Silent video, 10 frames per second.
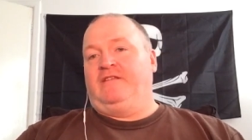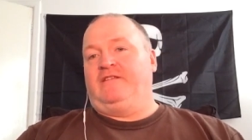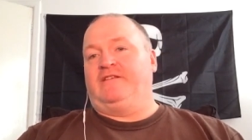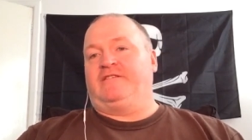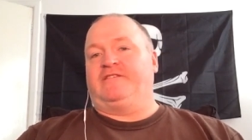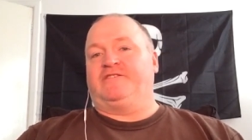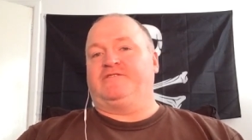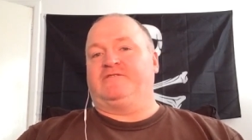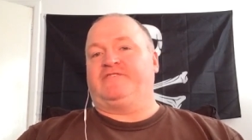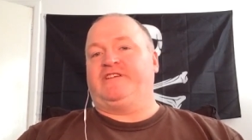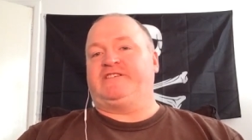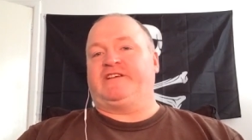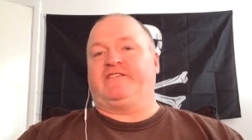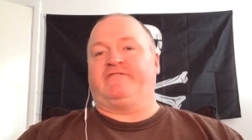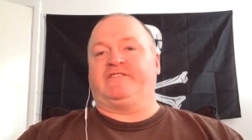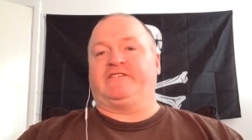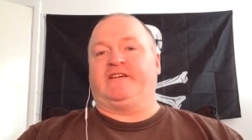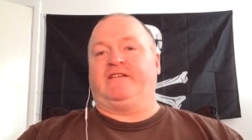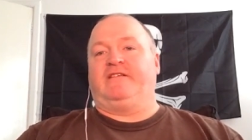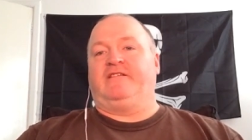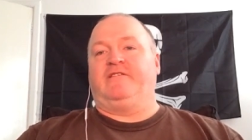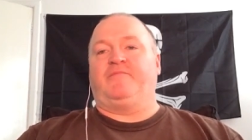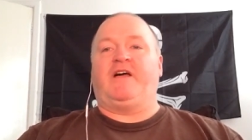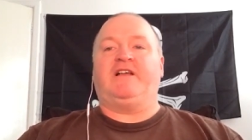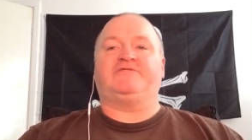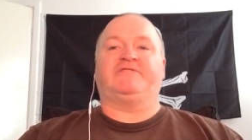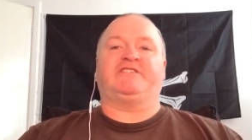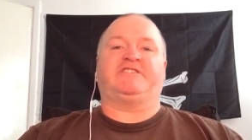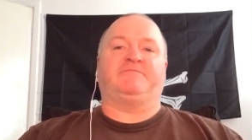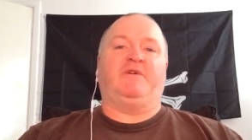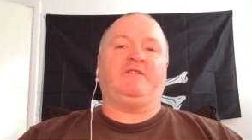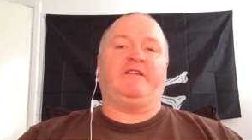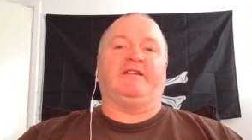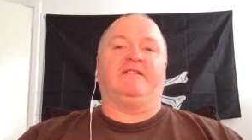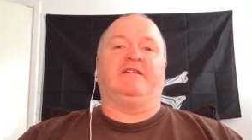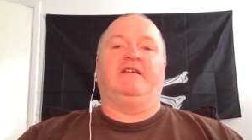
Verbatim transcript: The International Trade Secretary said the plans risk smuggling,